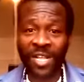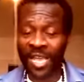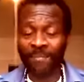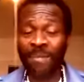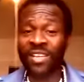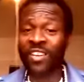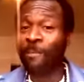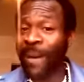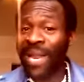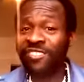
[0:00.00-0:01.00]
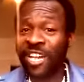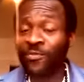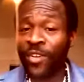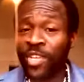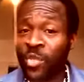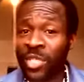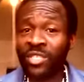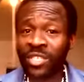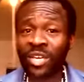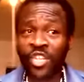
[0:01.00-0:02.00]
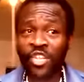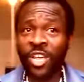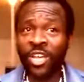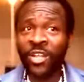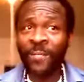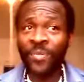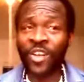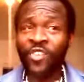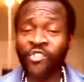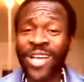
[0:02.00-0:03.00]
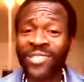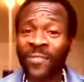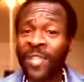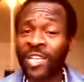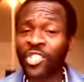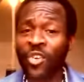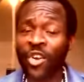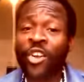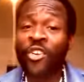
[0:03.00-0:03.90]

And I'm not going to apologize for using such aggressiveness so